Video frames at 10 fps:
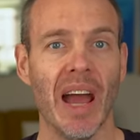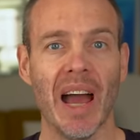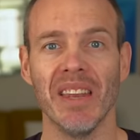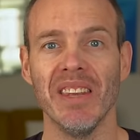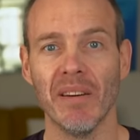
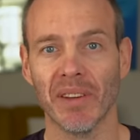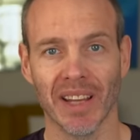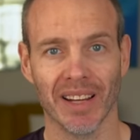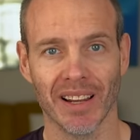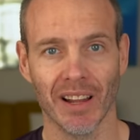and never
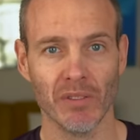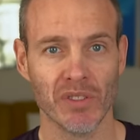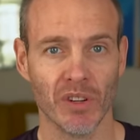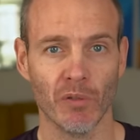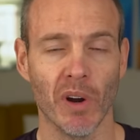get close
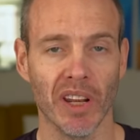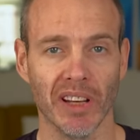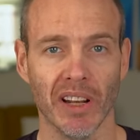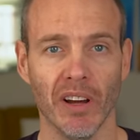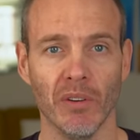to
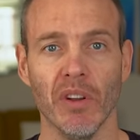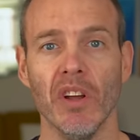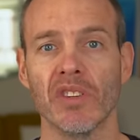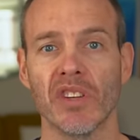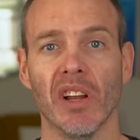running low.
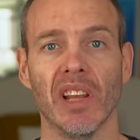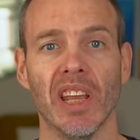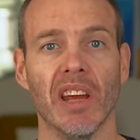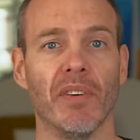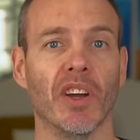
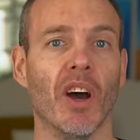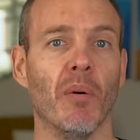Certainly, if I go